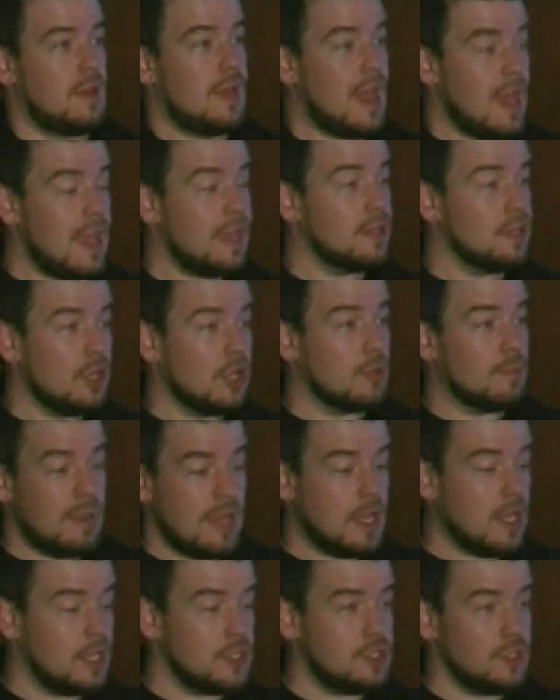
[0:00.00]
Hey, look,
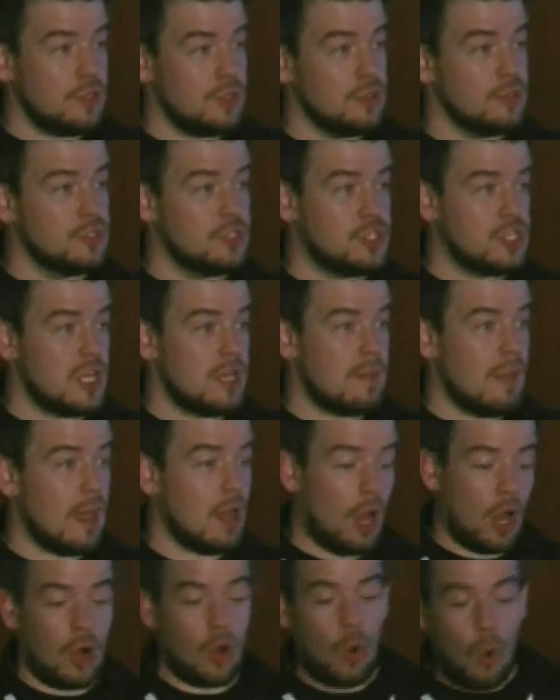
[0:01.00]
because you use
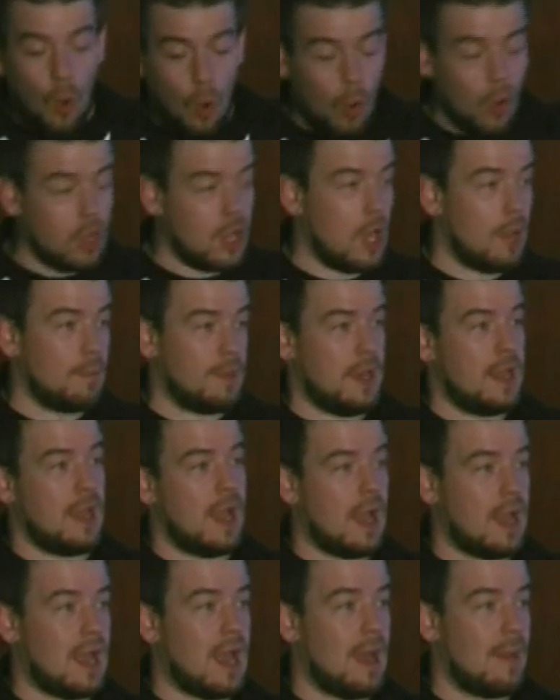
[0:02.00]
Gmail, our whole company
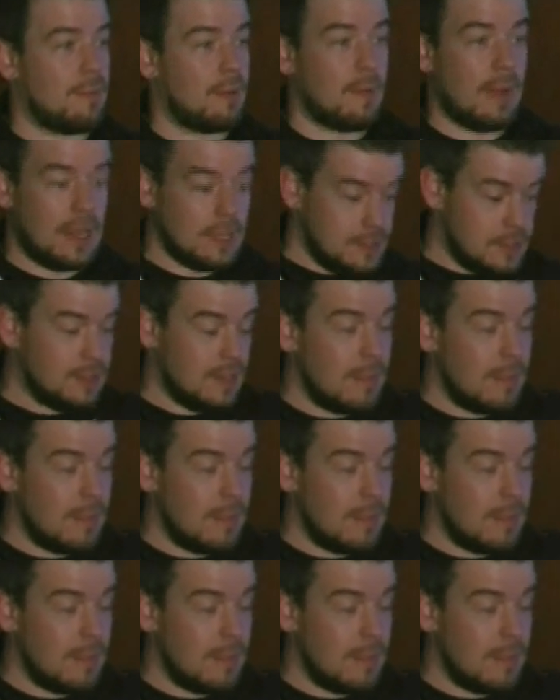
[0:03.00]
got compromised.